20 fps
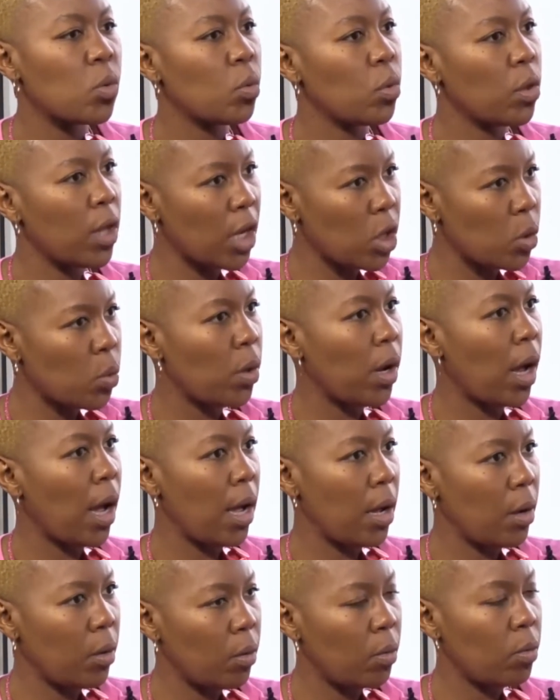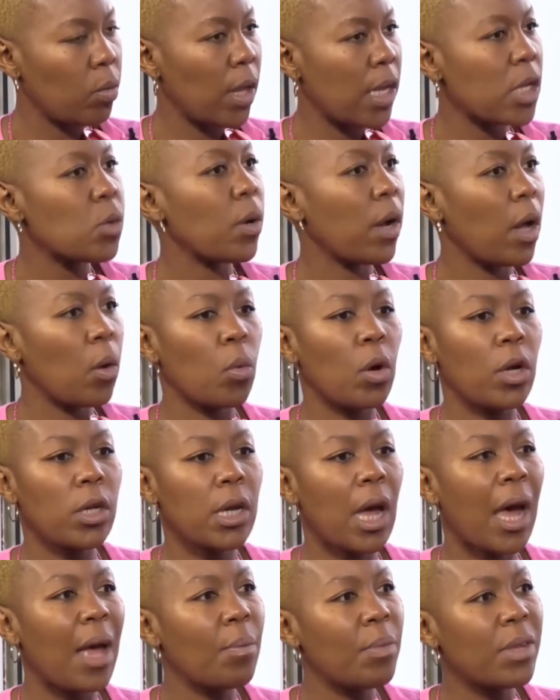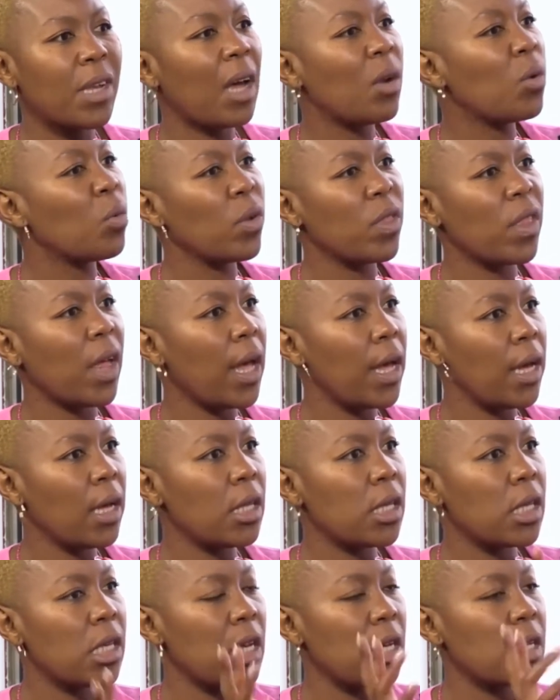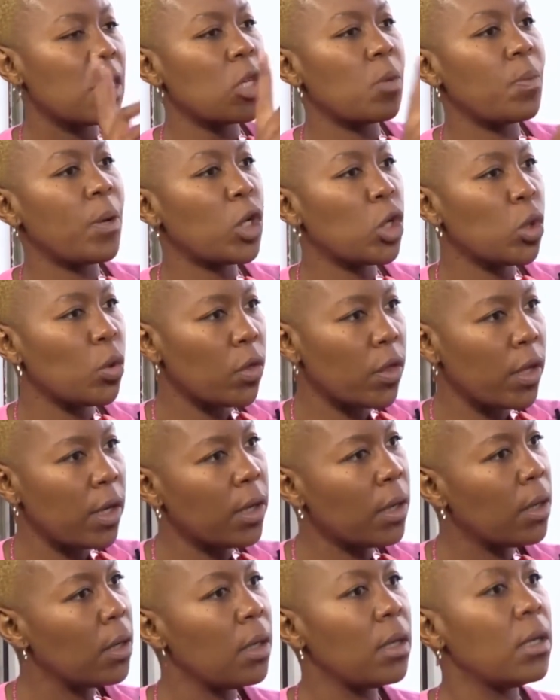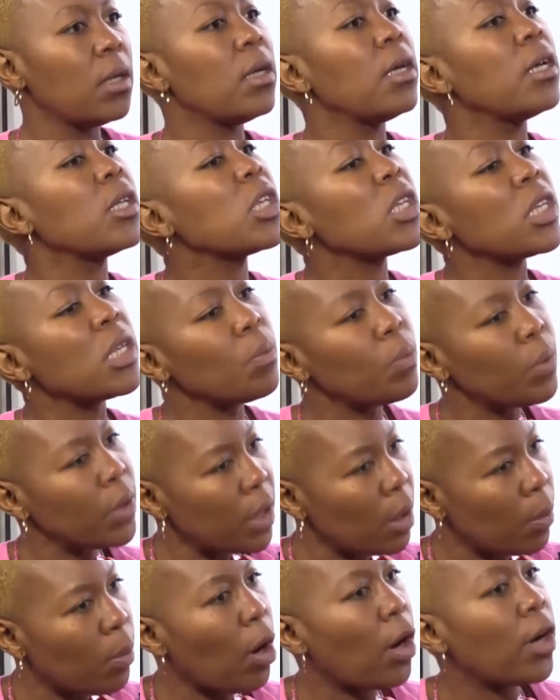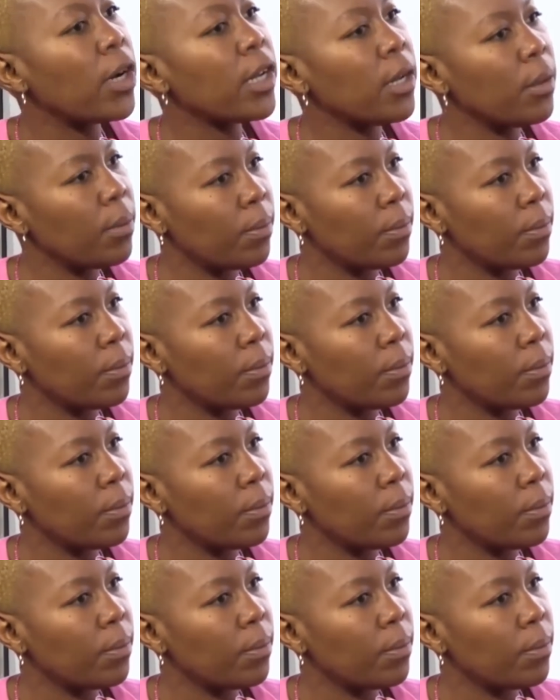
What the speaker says: That's what I want. I'm done with the ANC as a special thing. It's simply a party.